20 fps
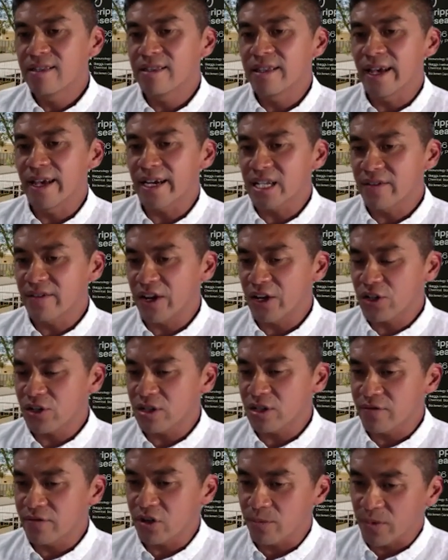the
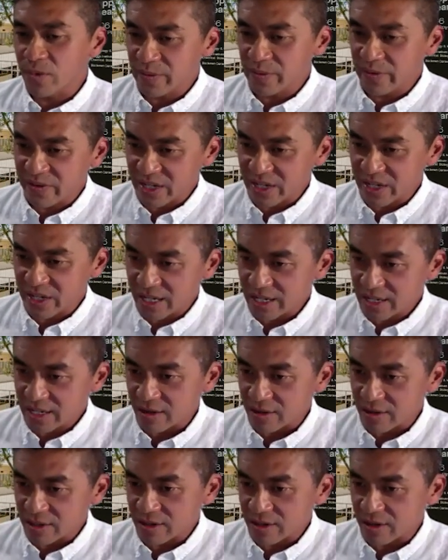activation of tumor-specific T
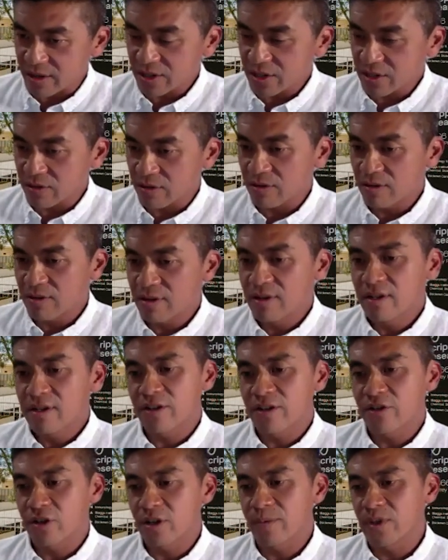cells that also
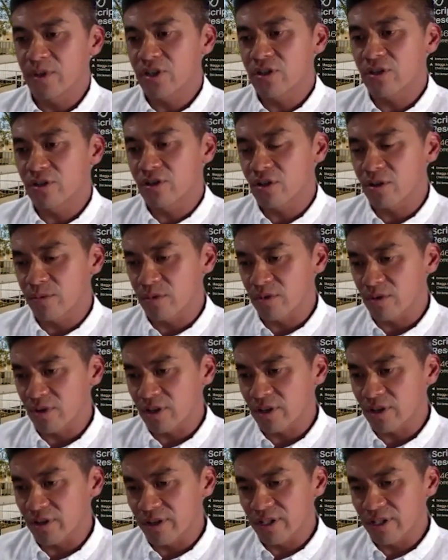contributes to the tumor
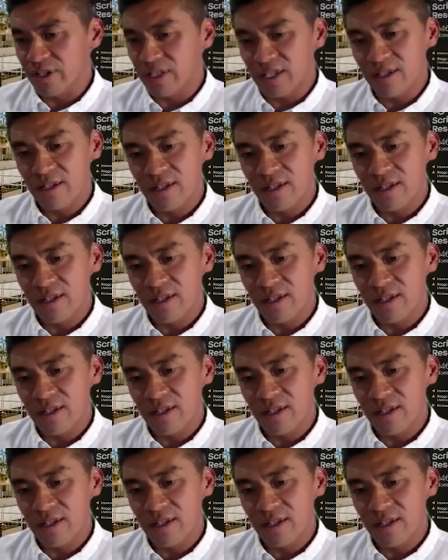clearance.